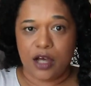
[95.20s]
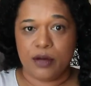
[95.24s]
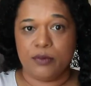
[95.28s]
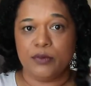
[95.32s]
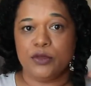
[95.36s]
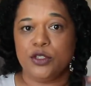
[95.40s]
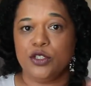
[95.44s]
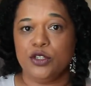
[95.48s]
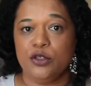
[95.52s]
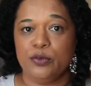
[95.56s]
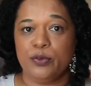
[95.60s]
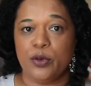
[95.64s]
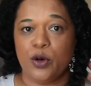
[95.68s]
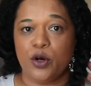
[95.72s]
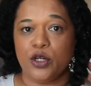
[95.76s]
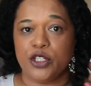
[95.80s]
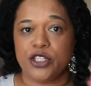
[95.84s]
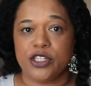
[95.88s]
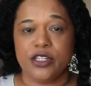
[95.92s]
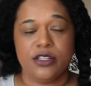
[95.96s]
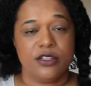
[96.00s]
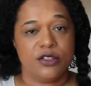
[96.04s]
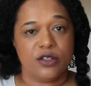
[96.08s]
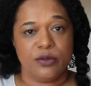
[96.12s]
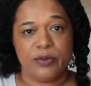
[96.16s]
two
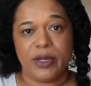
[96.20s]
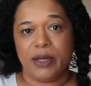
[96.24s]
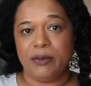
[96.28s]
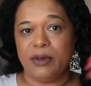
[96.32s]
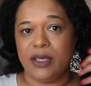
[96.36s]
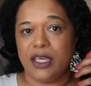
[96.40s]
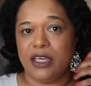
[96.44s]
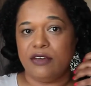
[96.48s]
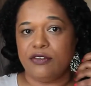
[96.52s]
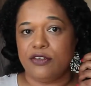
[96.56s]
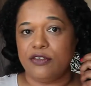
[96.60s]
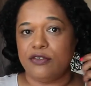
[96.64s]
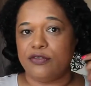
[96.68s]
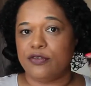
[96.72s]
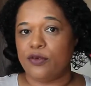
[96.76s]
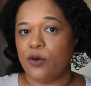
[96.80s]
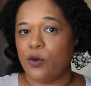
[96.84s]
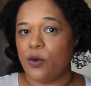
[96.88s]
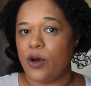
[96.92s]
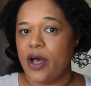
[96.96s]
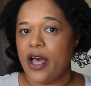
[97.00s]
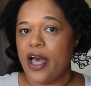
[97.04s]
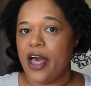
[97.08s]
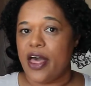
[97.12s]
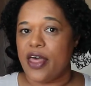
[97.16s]
portions, or maybe even
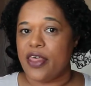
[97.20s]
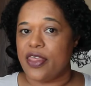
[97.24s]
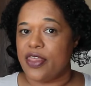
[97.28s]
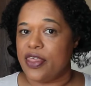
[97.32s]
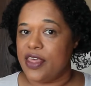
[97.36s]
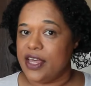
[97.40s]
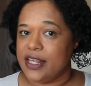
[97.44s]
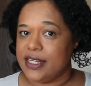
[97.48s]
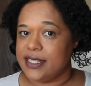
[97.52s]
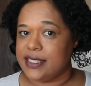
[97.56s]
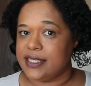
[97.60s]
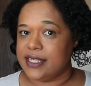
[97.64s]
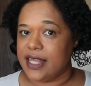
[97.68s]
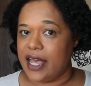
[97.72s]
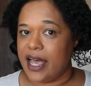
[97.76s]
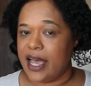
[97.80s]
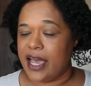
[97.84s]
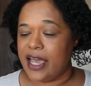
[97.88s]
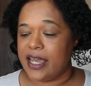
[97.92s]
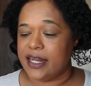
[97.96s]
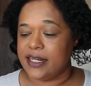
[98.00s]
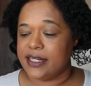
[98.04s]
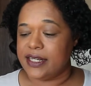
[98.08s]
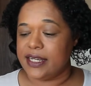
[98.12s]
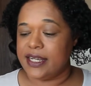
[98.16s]
four. This
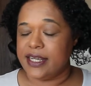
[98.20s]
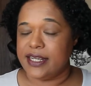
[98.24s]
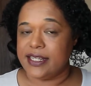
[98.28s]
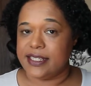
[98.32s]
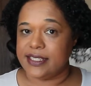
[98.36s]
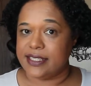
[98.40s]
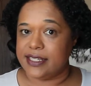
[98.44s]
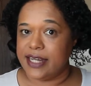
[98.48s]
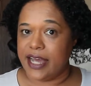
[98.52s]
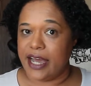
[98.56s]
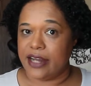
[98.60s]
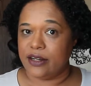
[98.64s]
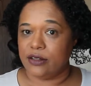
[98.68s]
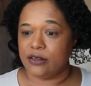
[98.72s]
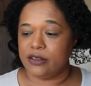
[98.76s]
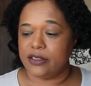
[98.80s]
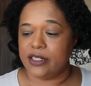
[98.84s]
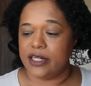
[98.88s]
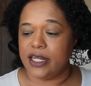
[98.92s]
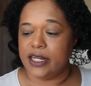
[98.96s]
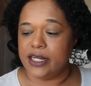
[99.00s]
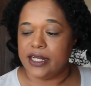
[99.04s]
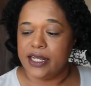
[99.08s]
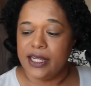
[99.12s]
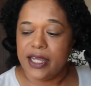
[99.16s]
side is done
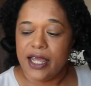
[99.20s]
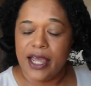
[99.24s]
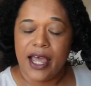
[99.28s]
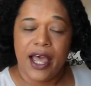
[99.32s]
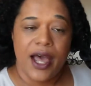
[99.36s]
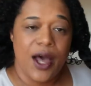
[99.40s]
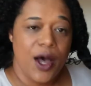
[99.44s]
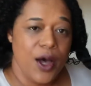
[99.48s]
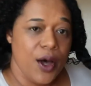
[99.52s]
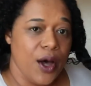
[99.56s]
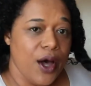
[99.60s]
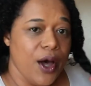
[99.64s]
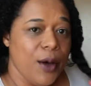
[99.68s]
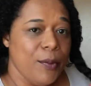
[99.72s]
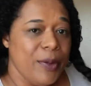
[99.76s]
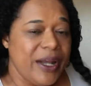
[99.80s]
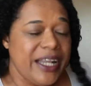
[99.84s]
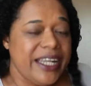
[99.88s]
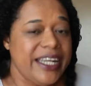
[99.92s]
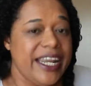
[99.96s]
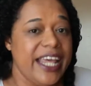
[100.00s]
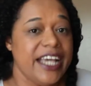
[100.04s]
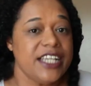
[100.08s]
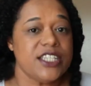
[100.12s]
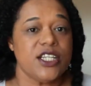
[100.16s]
already, but
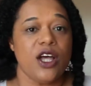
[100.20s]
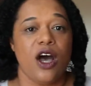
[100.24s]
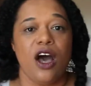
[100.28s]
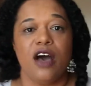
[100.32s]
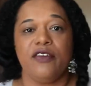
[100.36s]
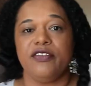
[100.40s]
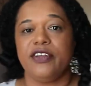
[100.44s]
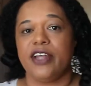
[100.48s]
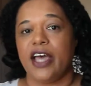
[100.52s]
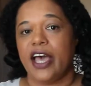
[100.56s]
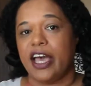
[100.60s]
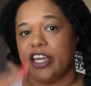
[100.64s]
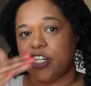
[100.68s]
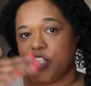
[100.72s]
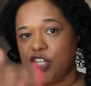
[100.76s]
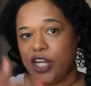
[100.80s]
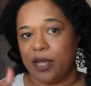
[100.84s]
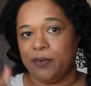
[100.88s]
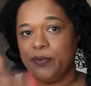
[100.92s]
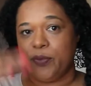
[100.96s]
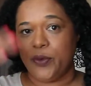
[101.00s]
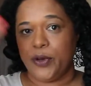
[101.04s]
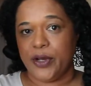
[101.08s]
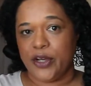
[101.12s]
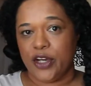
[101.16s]
next, after I
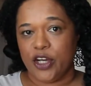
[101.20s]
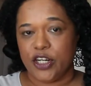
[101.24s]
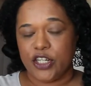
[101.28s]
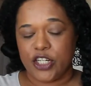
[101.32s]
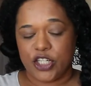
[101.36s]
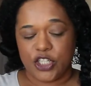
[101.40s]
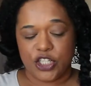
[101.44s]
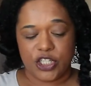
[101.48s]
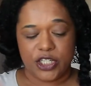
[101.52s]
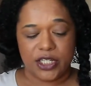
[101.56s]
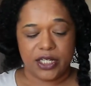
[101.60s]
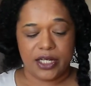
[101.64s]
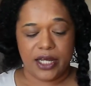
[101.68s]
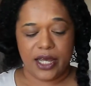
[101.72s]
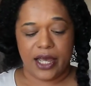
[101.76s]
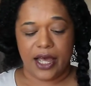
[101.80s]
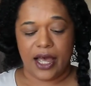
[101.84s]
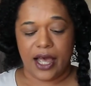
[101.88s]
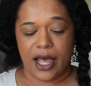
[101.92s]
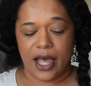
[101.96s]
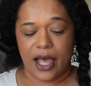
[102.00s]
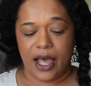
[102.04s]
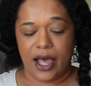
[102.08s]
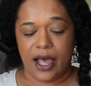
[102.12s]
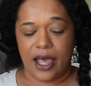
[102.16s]
shampoo and conditioner,
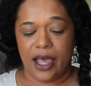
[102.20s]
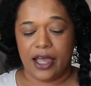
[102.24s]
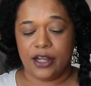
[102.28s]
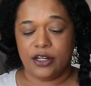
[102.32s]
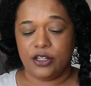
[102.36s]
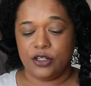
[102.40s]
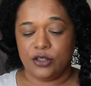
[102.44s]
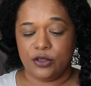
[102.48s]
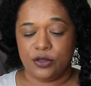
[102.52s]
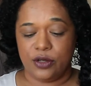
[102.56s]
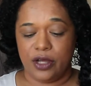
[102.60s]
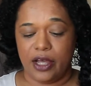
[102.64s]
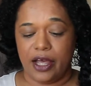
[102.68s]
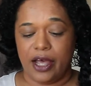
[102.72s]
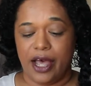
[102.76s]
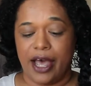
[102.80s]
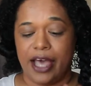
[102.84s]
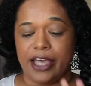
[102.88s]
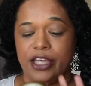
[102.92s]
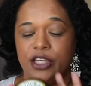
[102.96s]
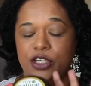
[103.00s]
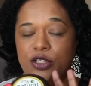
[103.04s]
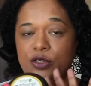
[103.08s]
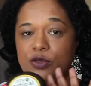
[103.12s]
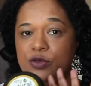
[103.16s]
and
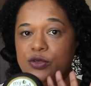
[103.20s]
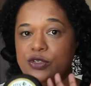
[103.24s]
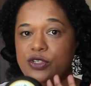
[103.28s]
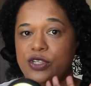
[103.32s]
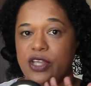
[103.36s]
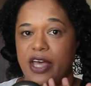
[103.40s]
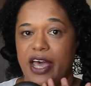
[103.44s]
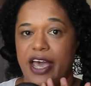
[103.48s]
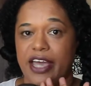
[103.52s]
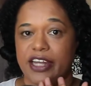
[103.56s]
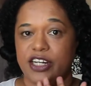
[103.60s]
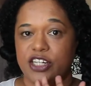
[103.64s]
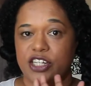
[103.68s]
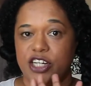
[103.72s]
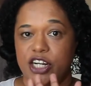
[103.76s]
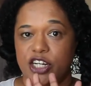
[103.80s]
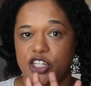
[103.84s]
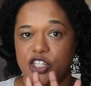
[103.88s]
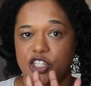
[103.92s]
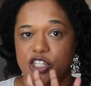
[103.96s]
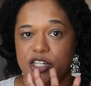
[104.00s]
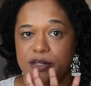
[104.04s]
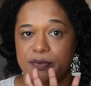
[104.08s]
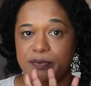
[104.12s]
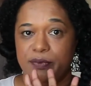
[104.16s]
I use the
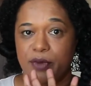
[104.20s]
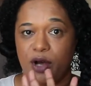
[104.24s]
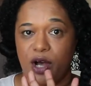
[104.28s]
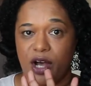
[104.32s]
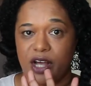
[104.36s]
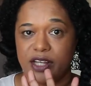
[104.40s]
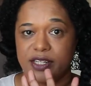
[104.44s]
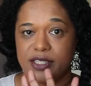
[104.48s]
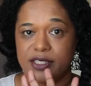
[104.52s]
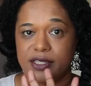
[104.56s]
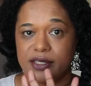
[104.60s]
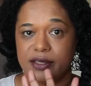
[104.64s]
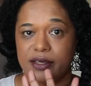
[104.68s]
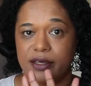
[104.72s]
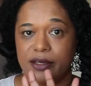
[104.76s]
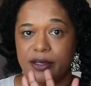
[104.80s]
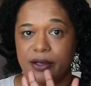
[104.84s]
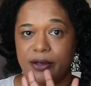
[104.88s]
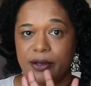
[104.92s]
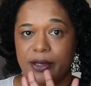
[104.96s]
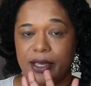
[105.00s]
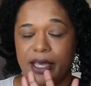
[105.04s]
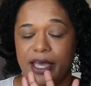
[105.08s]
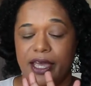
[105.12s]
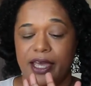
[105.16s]
hydration mask.
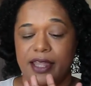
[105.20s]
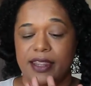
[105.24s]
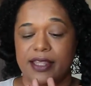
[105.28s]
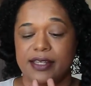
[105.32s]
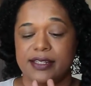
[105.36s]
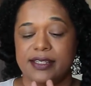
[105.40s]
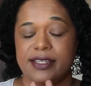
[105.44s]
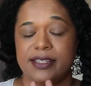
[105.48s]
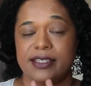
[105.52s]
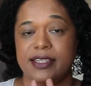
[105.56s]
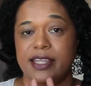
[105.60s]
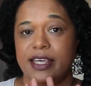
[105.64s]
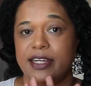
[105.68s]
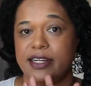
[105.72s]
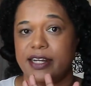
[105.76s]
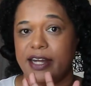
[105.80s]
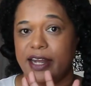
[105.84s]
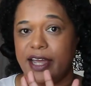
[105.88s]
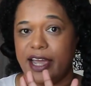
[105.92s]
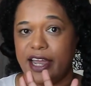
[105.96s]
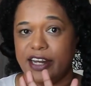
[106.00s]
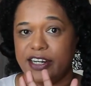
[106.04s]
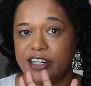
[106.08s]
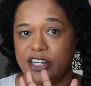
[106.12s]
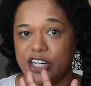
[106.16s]
Okay, this is the
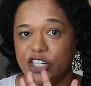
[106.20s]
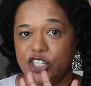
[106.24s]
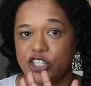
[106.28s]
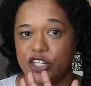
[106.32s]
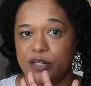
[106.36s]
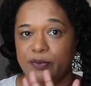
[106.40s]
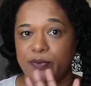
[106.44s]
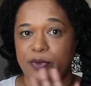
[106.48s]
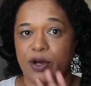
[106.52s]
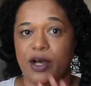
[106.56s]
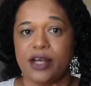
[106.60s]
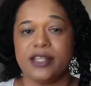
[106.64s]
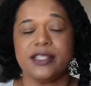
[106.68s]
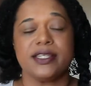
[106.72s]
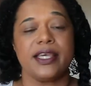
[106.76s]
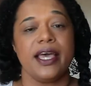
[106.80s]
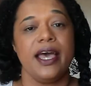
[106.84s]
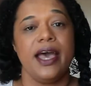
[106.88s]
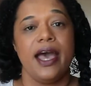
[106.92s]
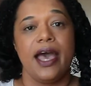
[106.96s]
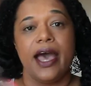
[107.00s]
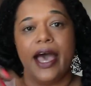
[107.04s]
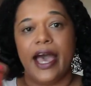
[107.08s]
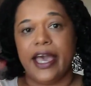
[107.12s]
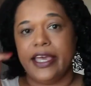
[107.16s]
hydration mask.
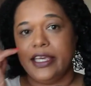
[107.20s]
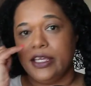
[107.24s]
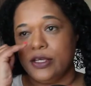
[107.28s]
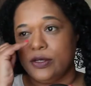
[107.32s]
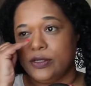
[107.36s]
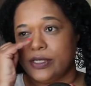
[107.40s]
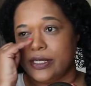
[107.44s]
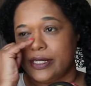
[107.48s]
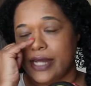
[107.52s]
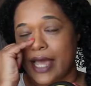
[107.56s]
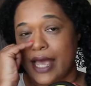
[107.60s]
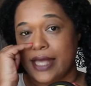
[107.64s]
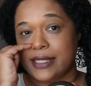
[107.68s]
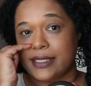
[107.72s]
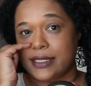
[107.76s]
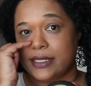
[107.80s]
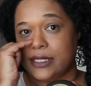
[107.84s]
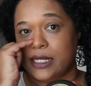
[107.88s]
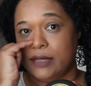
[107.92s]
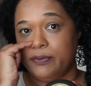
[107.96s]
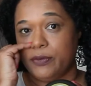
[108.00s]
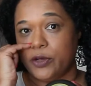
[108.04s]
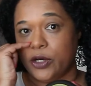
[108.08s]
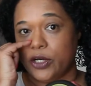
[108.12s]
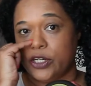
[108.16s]
I use it as a
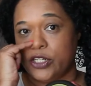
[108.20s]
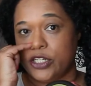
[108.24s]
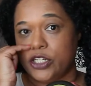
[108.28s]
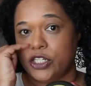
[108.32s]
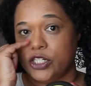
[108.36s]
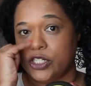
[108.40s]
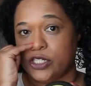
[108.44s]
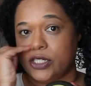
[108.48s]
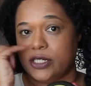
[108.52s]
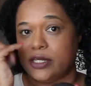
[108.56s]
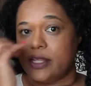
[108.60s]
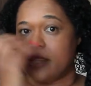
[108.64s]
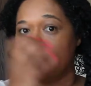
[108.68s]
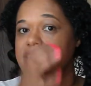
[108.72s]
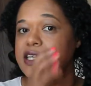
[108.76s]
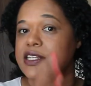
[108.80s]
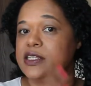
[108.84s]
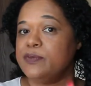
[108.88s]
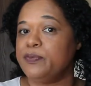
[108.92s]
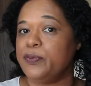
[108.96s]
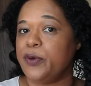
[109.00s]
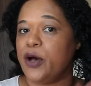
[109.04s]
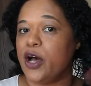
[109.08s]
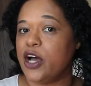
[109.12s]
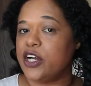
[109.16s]
deep conditioner.
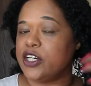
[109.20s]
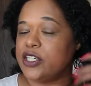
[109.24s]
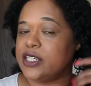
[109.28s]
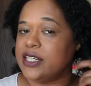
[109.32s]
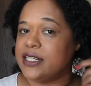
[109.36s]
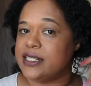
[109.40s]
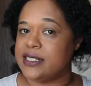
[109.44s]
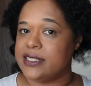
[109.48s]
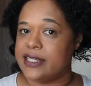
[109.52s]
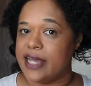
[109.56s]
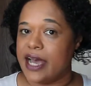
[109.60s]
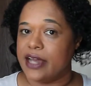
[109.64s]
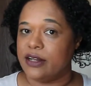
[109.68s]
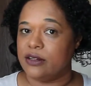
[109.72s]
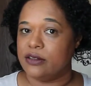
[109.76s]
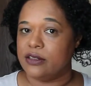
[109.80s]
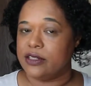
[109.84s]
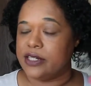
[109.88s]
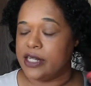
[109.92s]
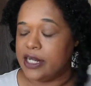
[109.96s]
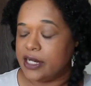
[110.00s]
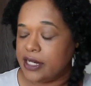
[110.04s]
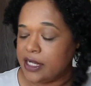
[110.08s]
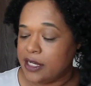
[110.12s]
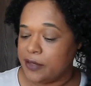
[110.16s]
This part is done
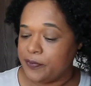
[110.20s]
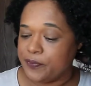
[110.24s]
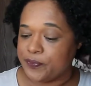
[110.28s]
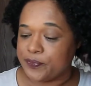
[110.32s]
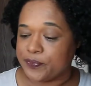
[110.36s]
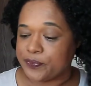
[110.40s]
already,